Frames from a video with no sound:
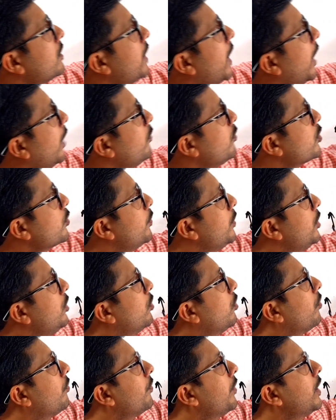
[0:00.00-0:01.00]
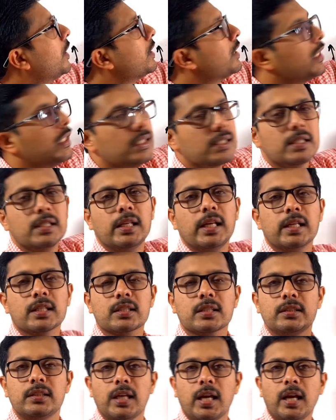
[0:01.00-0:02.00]
times p of x is
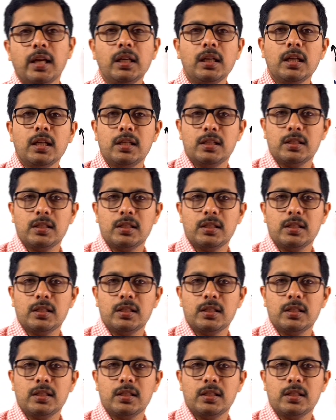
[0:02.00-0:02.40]
less than